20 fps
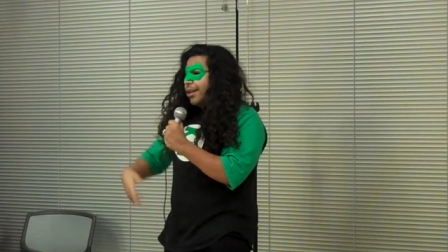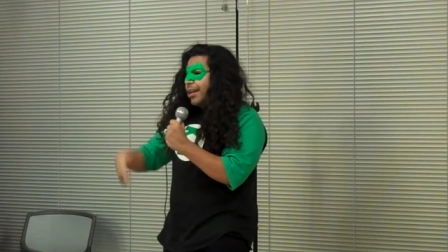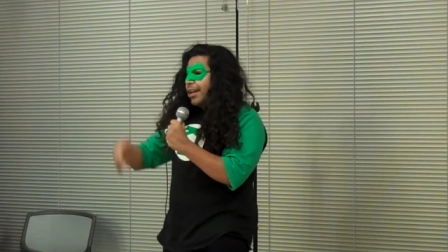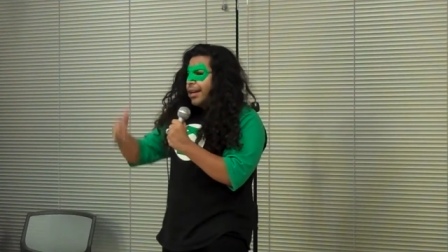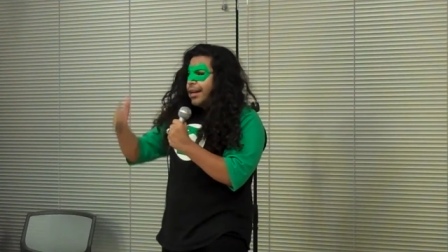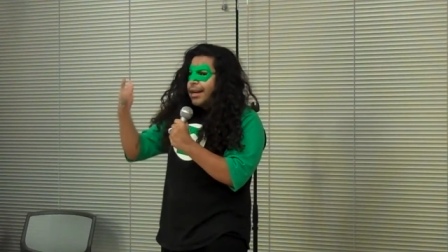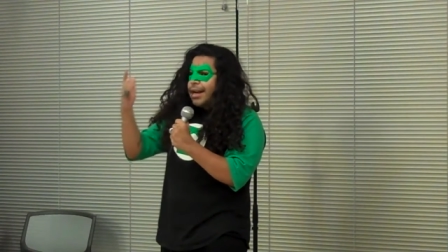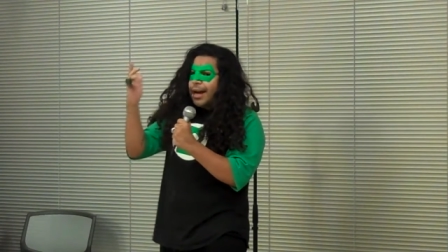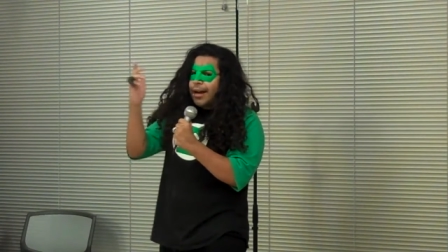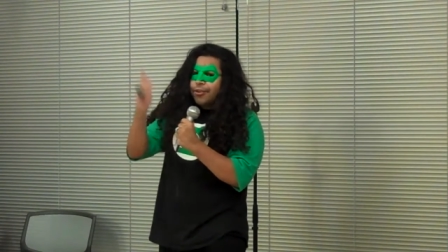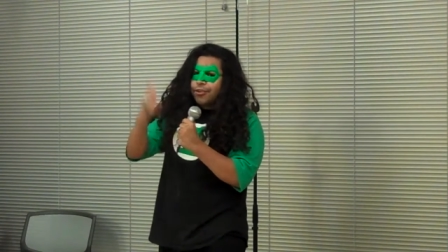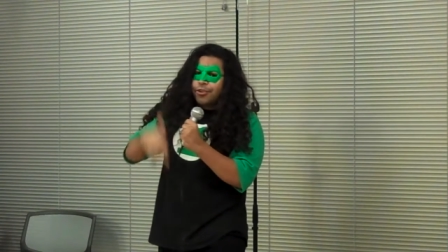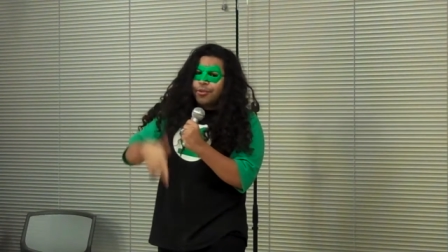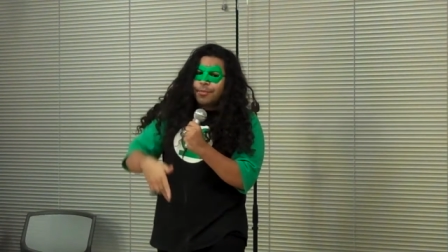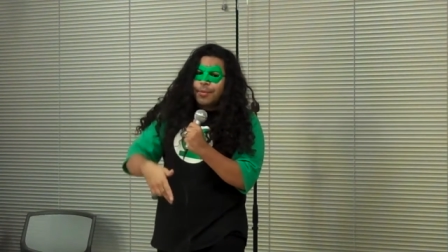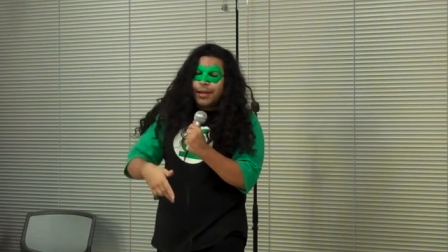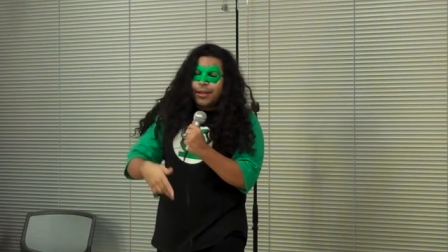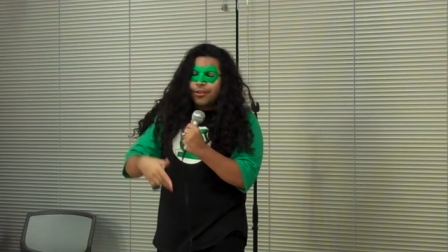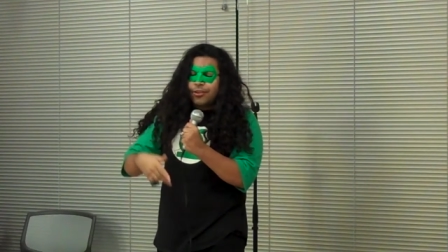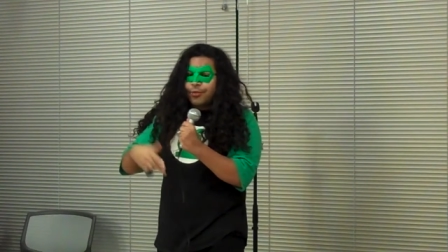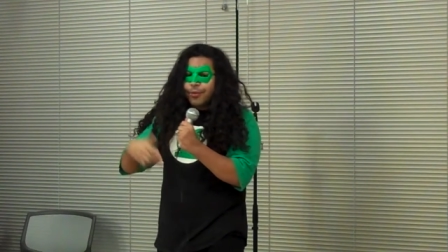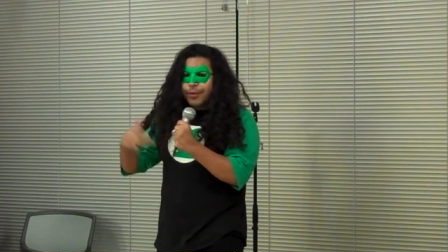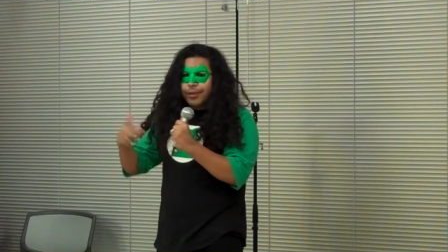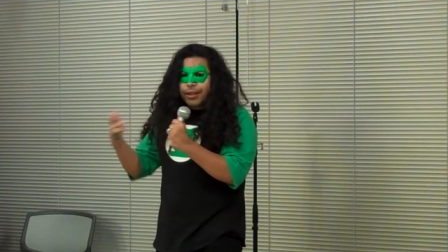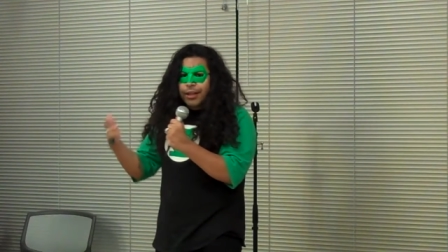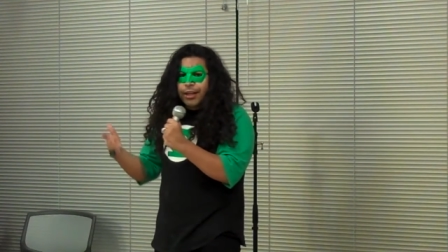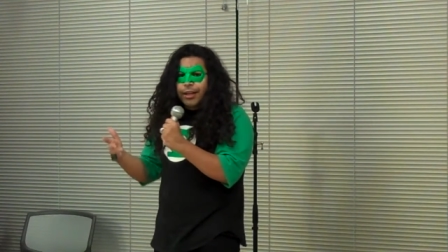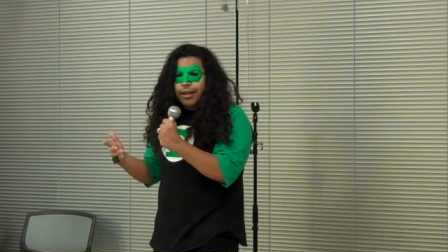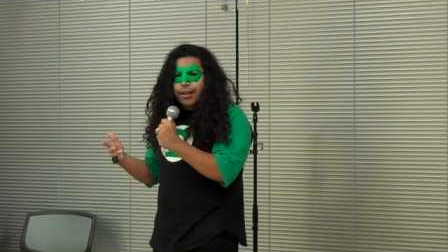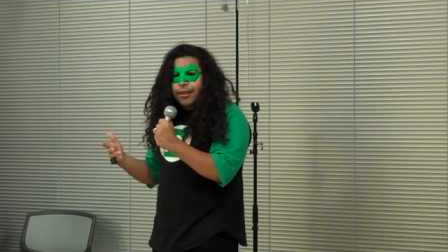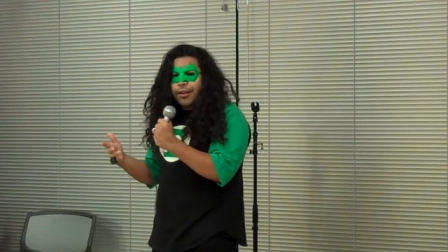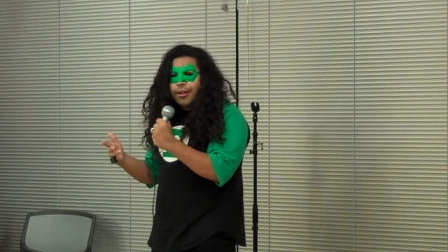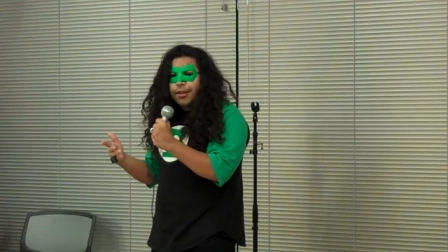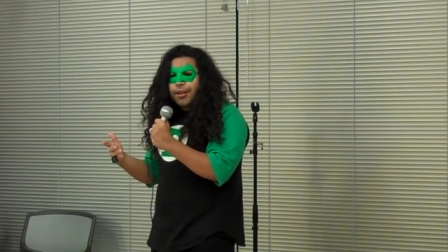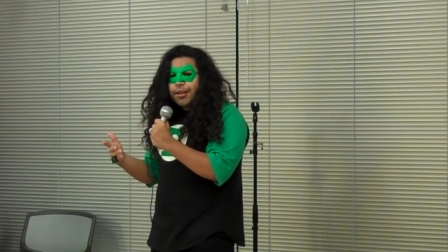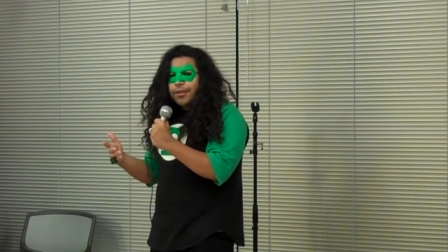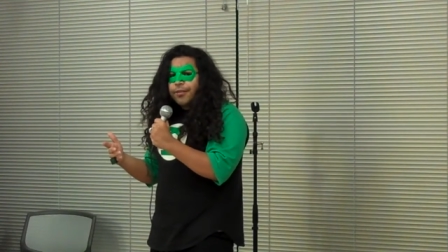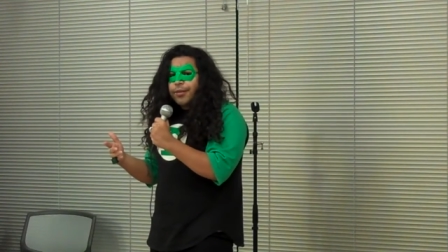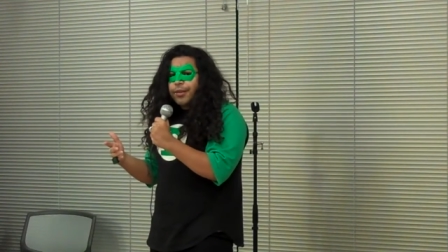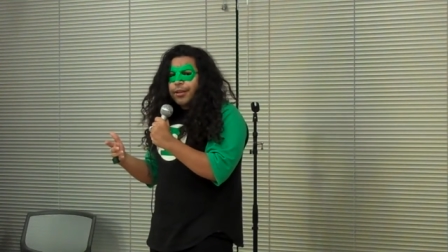you can get announcements for the
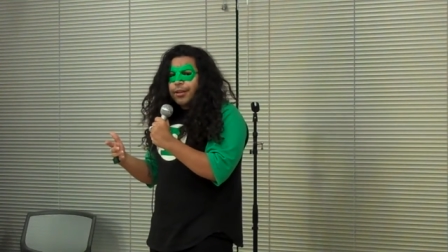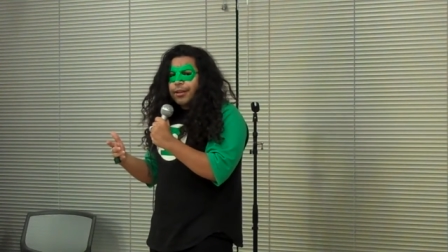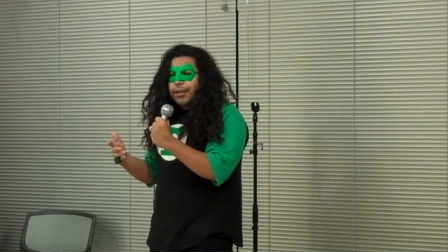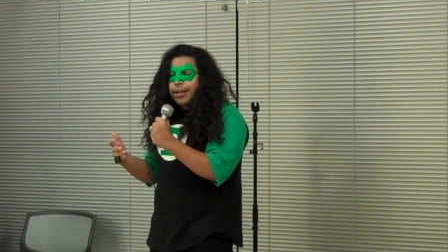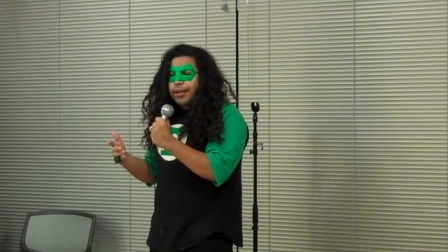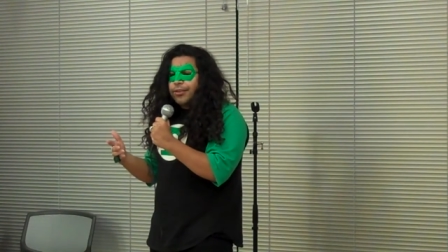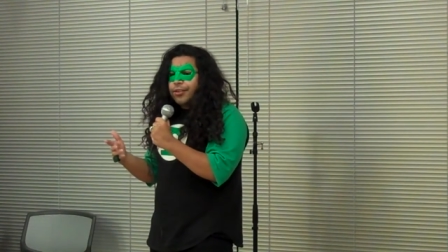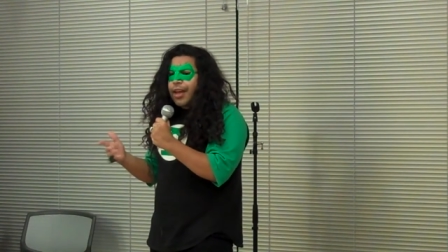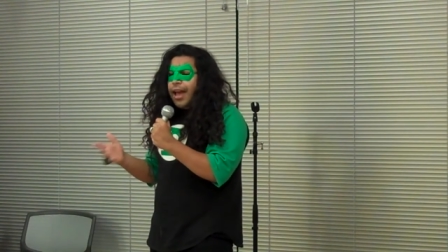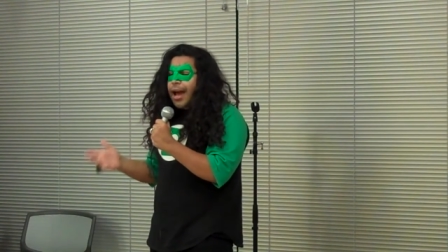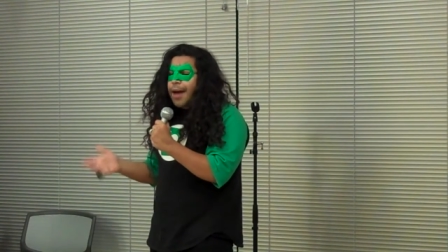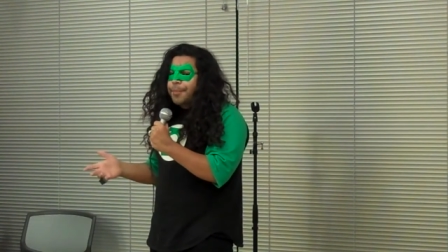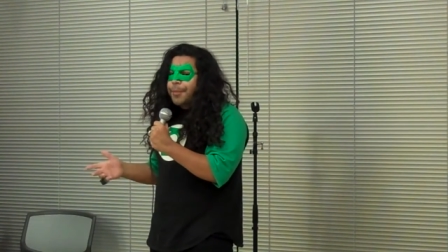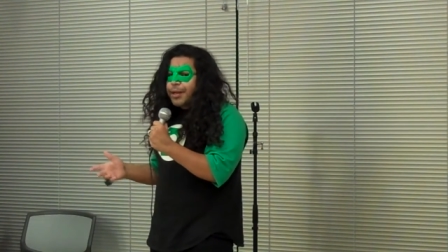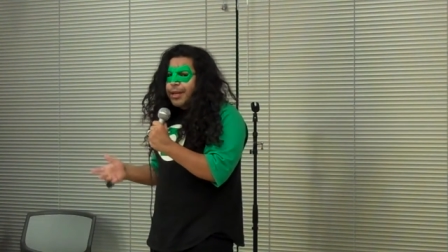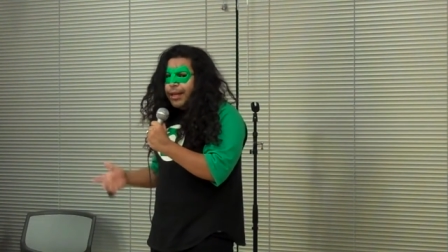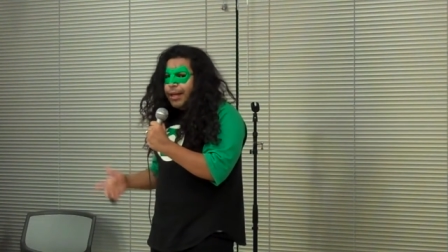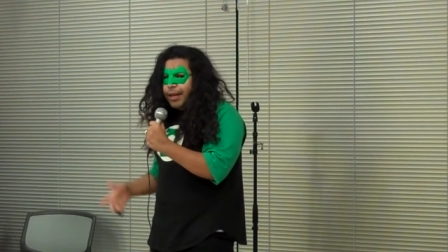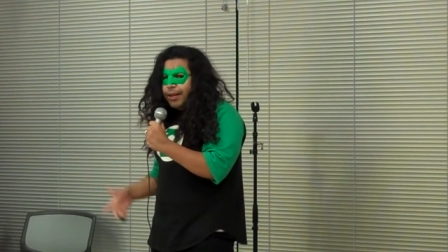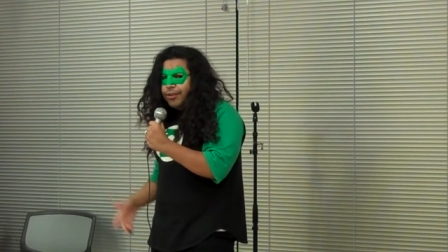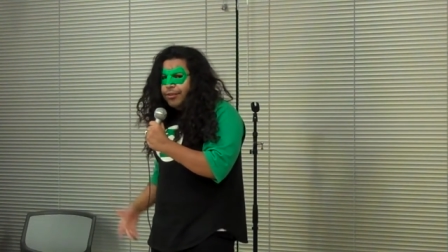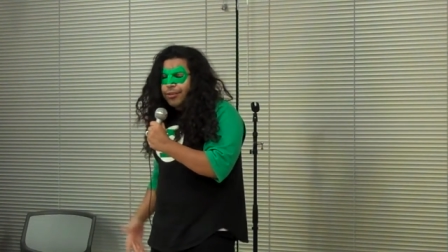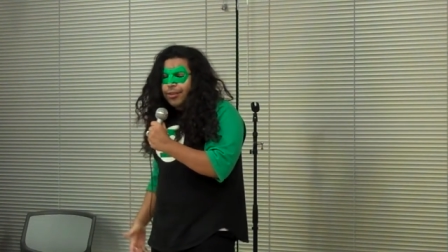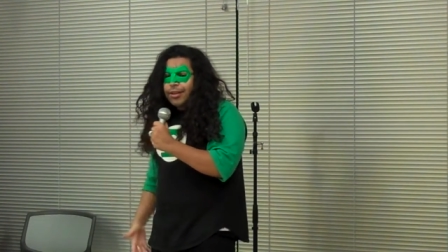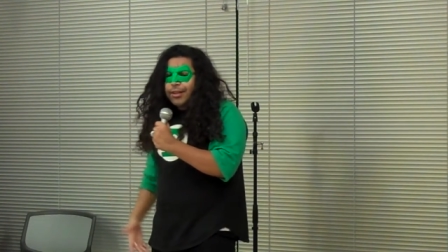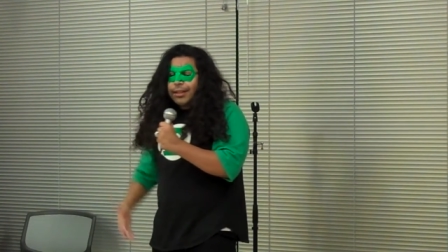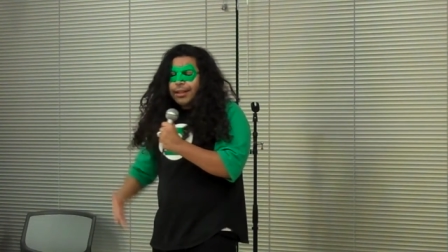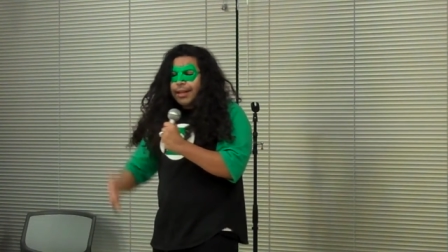latest happenings.